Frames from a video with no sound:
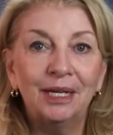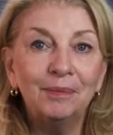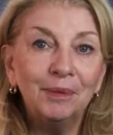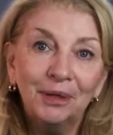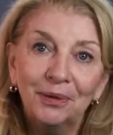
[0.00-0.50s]

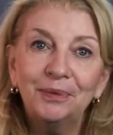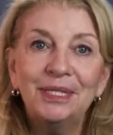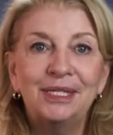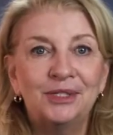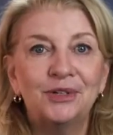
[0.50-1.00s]
I'm
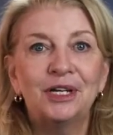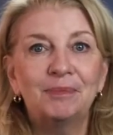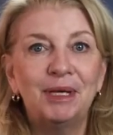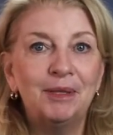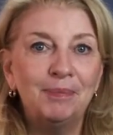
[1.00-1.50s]
always struck
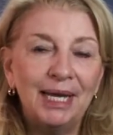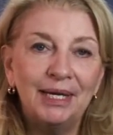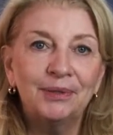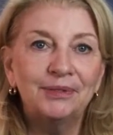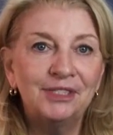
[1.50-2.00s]
by the
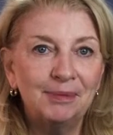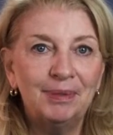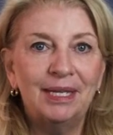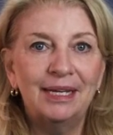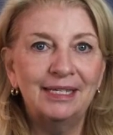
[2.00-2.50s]
power of
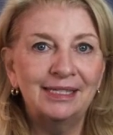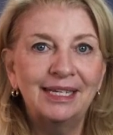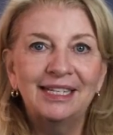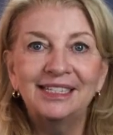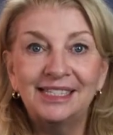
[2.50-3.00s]
supplies
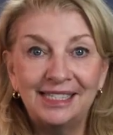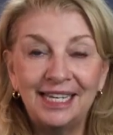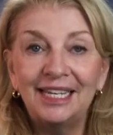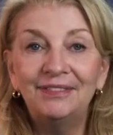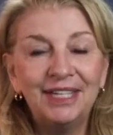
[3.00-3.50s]
to
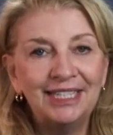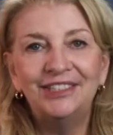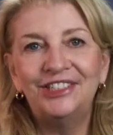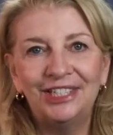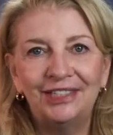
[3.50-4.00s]
save and
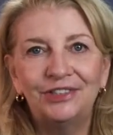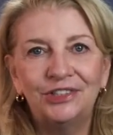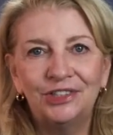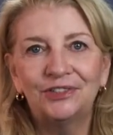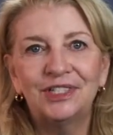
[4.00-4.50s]
change
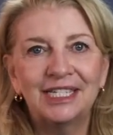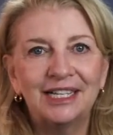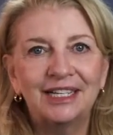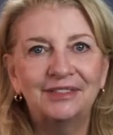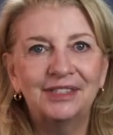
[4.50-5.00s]
children's
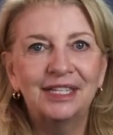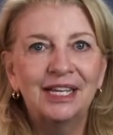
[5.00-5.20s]
lives.